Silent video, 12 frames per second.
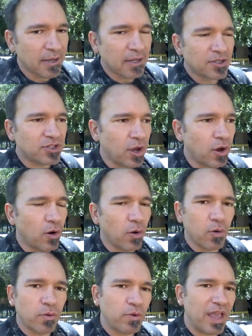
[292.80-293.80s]

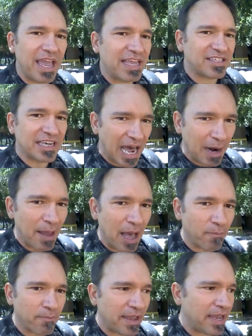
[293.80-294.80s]
So it's not
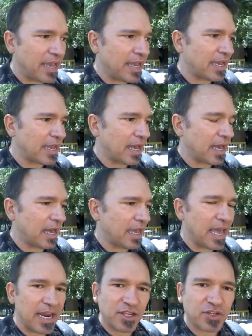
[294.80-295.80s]
about being
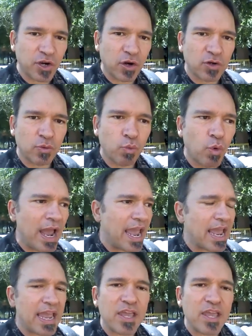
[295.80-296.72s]
any certain way.